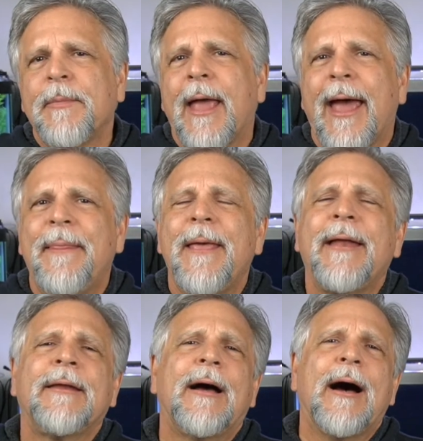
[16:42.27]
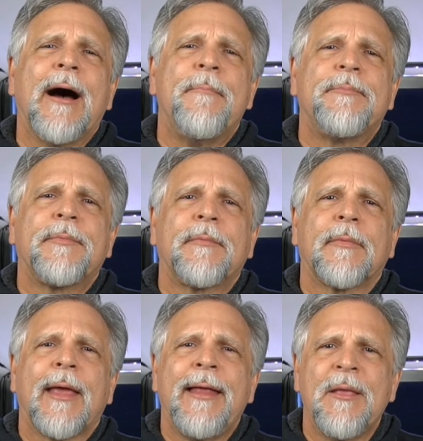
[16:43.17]
and then um,
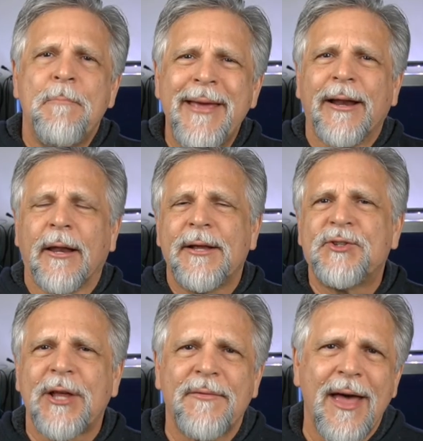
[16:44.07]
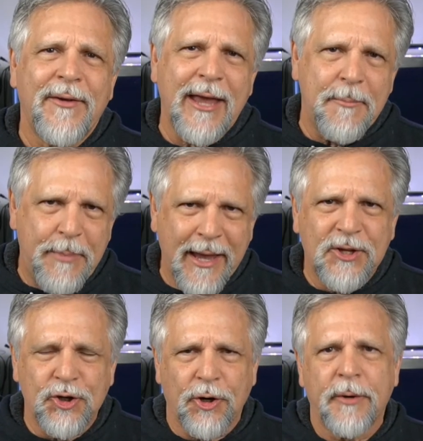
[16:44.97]
in the middle, instead of having a
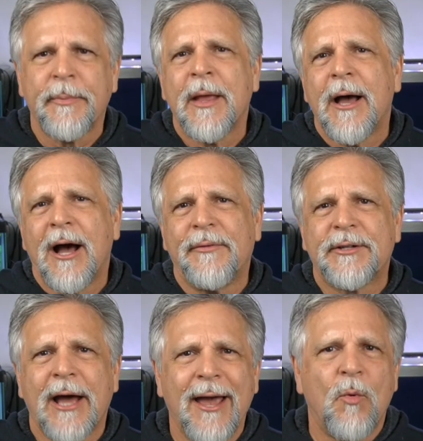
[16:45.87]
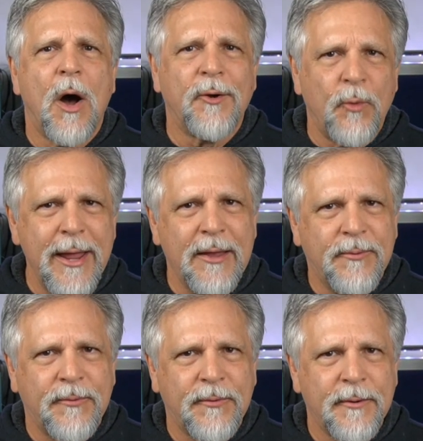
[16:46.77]
picture of a Taiwan
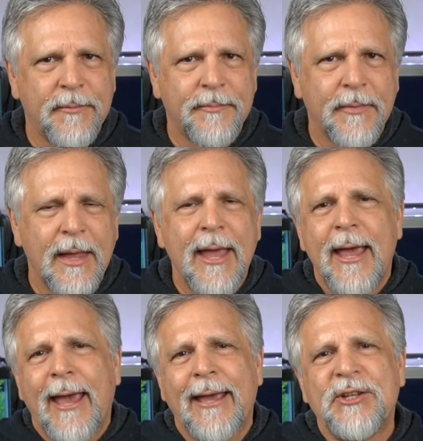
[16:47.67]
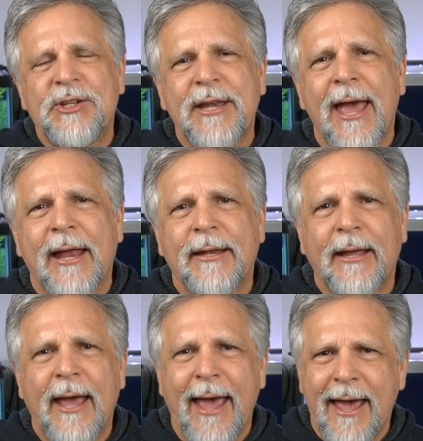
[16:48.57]
reef, Instead,
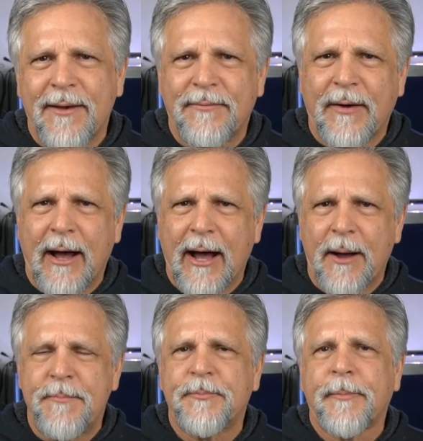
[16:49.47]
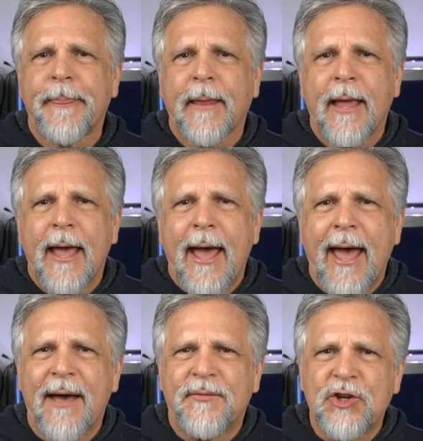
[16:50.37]
have uh,
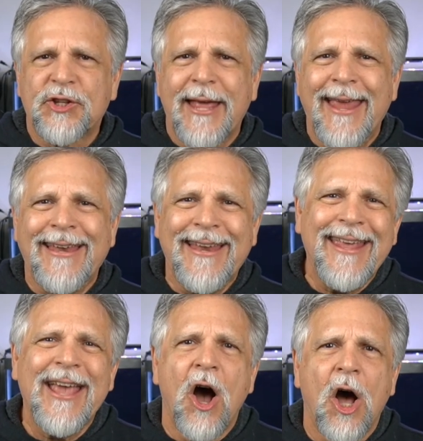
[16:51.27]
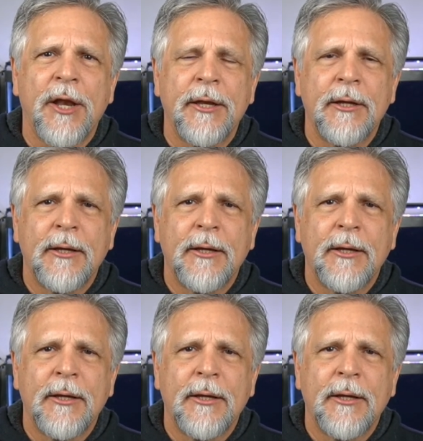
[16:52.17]
have just a neon,